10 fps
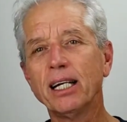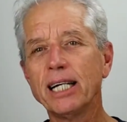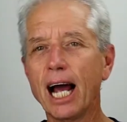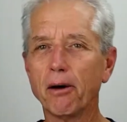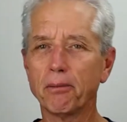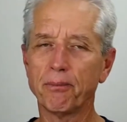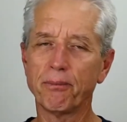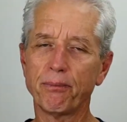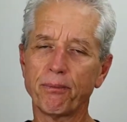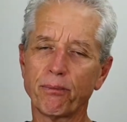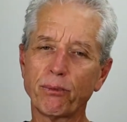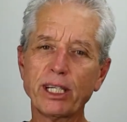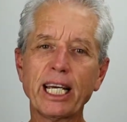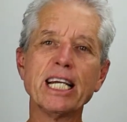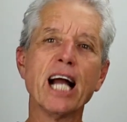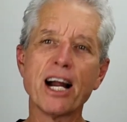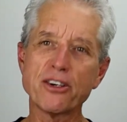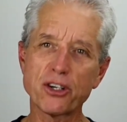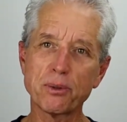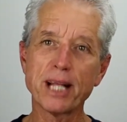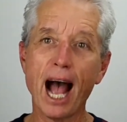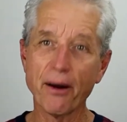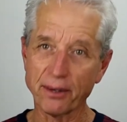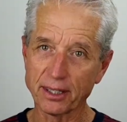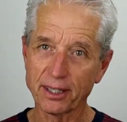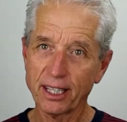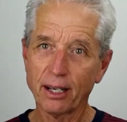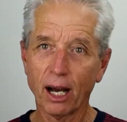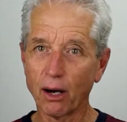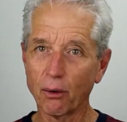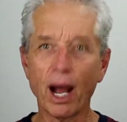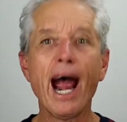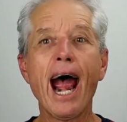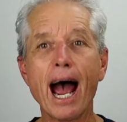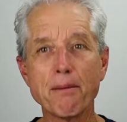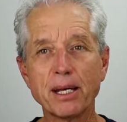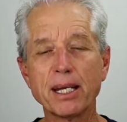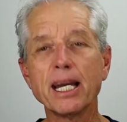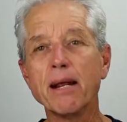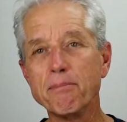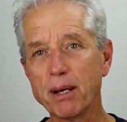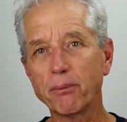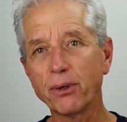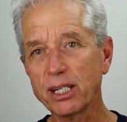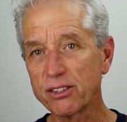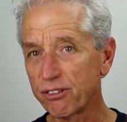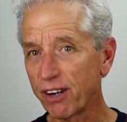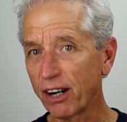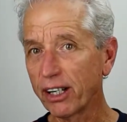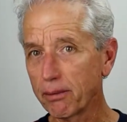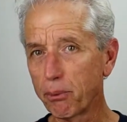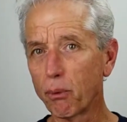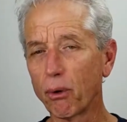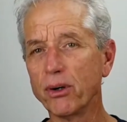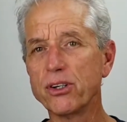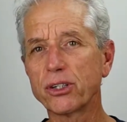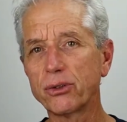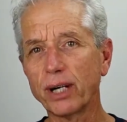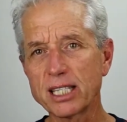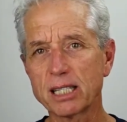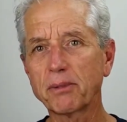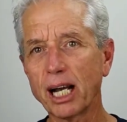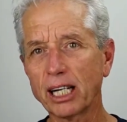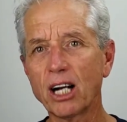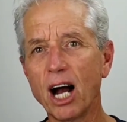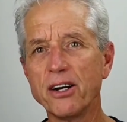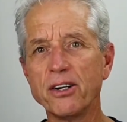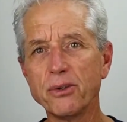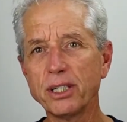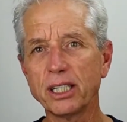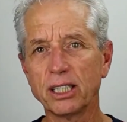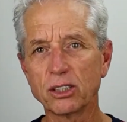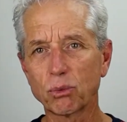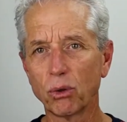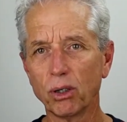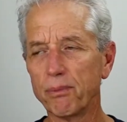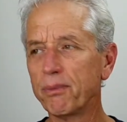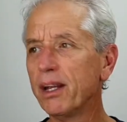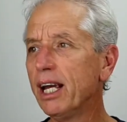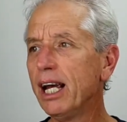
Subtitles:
Now, we cannot do without it. Habit and memory is very important to create some kind of continuity in this world.